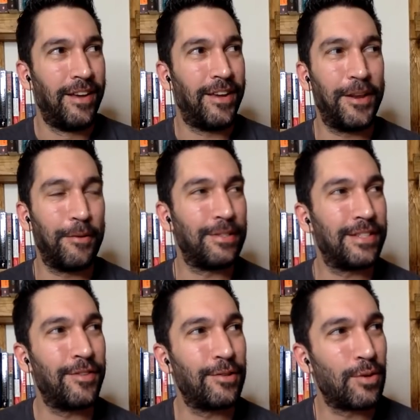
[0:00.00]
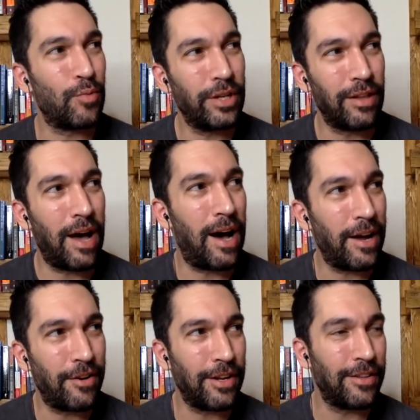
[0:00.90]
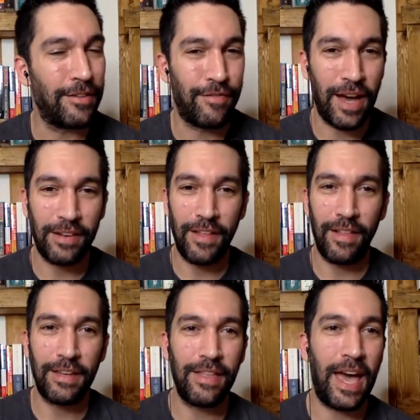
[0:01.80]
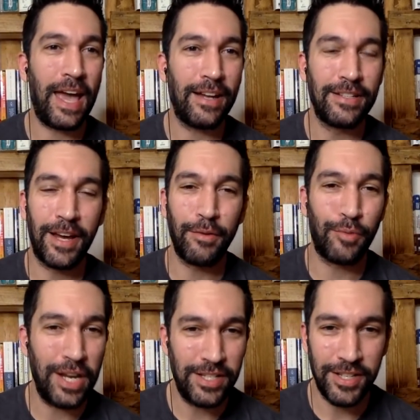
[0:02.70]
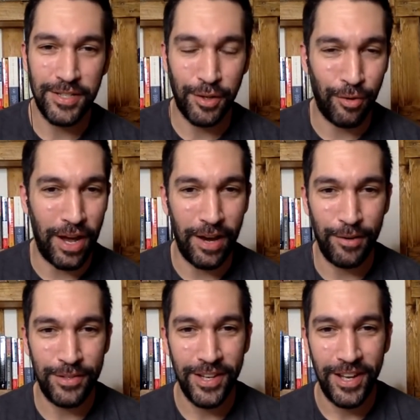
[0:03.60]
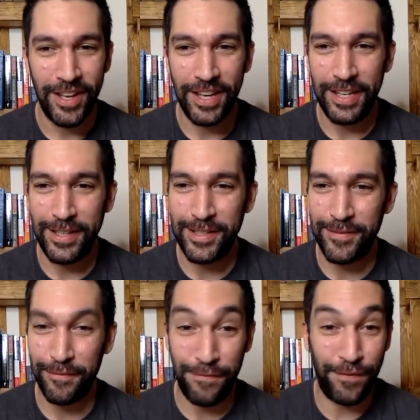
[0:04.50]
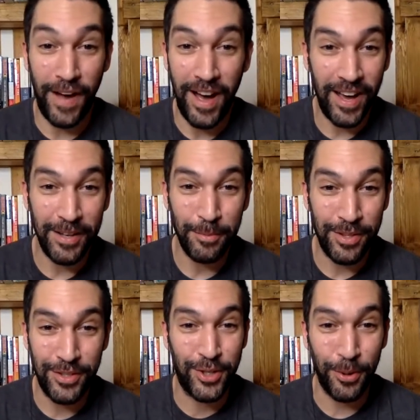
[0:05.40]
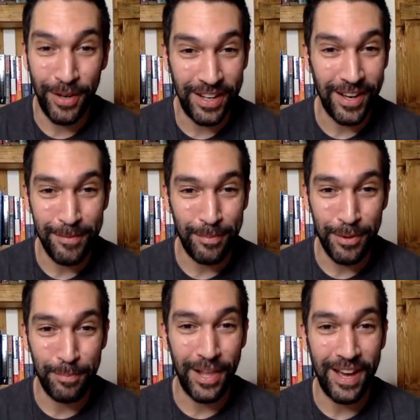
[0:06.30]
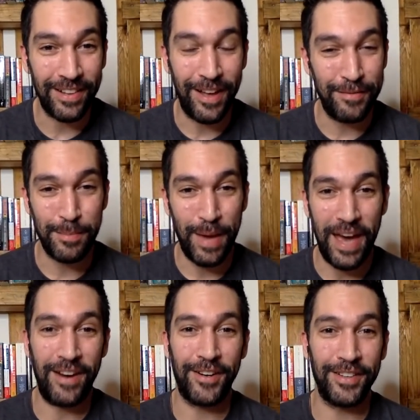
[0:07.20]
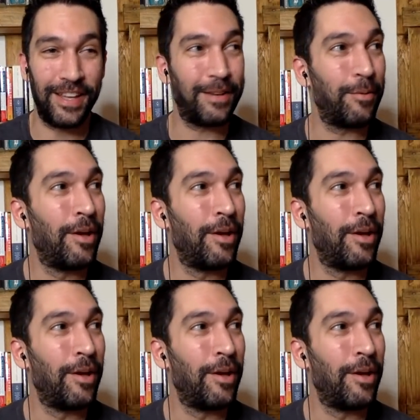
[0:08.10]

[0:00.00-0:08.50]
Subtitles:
there's a real irony in the fact that like the anti-racist crowd is fine with joining up with Black Lives Matter. Like,